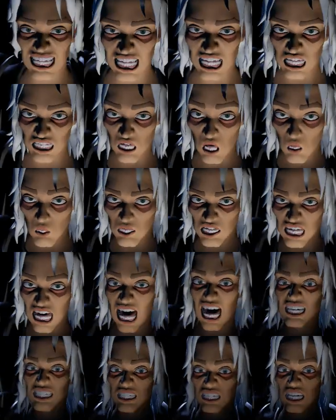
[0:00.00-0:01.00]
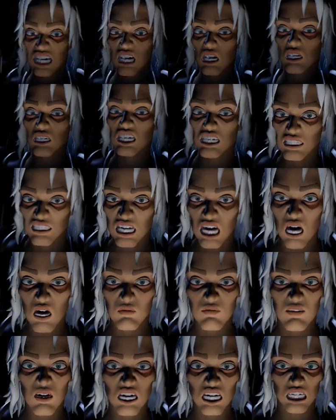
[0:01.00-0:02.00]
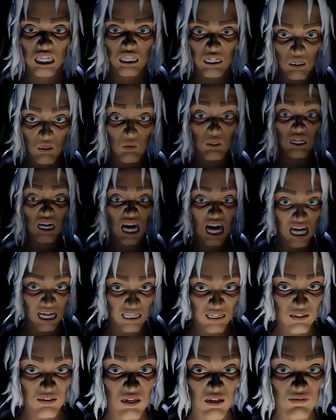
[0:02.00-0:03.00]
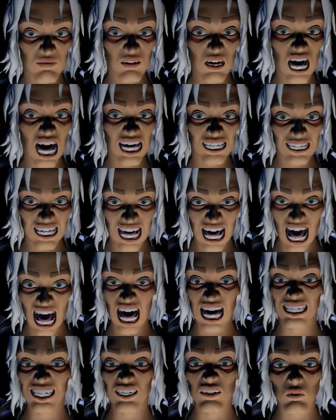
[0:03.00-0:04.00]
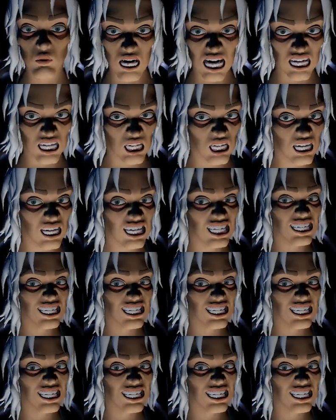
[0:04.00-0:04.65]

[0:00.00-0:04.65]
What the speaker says: You can't kill yourself. You can't even find the light switch.